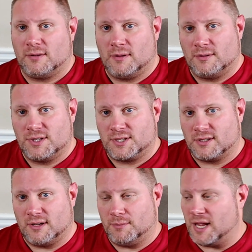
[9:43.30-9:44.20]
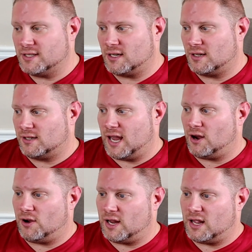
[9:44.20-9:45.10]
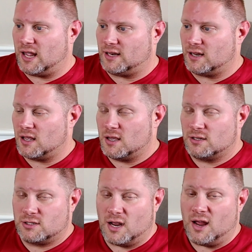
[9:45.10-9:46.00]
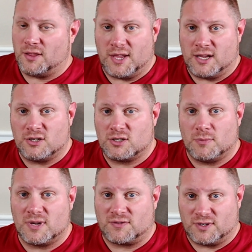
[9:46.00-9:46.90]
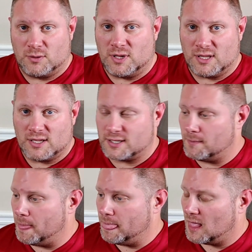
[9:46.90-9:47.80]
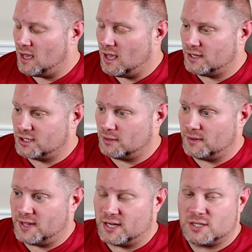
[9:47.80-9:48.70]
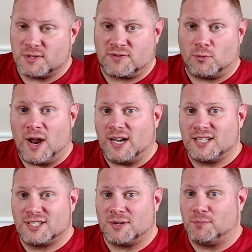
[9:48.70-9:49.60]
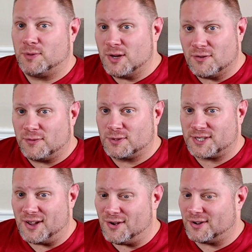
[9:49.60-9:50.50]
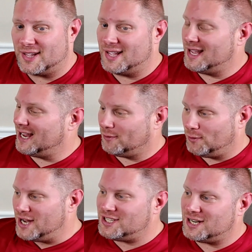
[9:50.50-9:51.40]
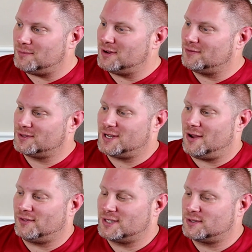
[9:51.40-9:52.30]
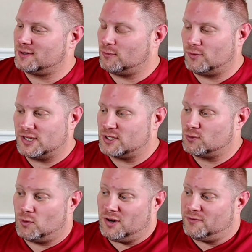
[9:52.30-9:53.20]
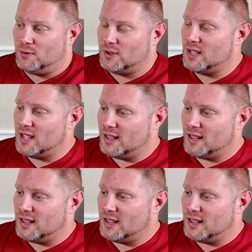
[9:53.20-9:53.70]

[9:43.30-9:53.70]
Just amazing. Carrie and John, thank you so much for doing this. Gentlemen, thank you so much for writing such a beautiful song and arranging a beautiful song. This is wonderful.